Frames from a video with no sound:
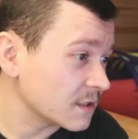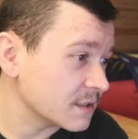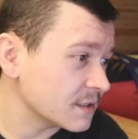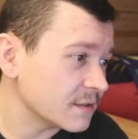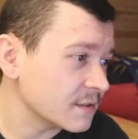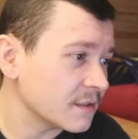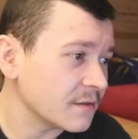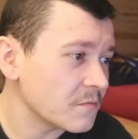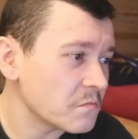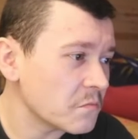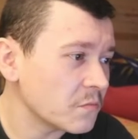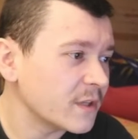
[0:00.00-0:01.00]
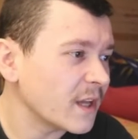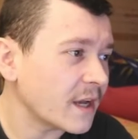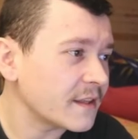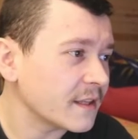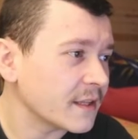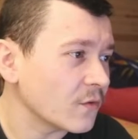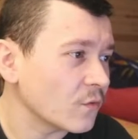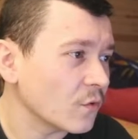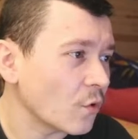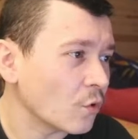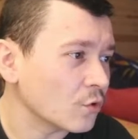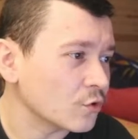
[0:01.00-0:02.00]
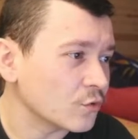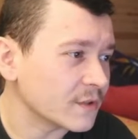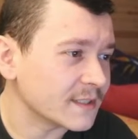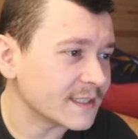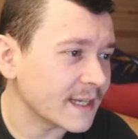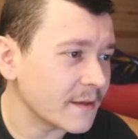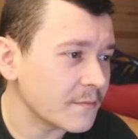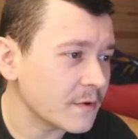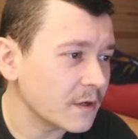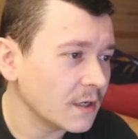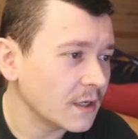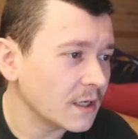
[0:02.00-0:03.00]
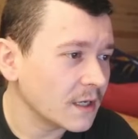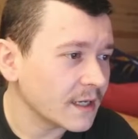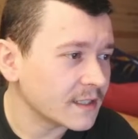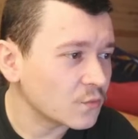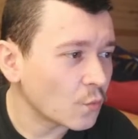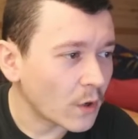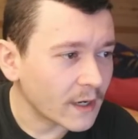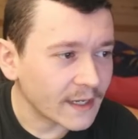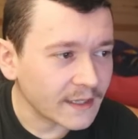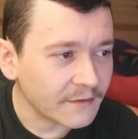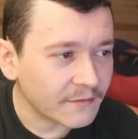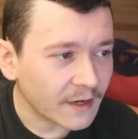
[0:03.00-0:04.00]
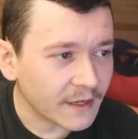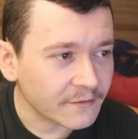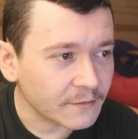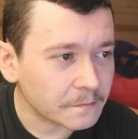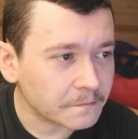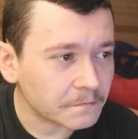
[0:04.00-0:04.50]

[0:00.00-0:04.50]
because I think they will all do the same. It's 185.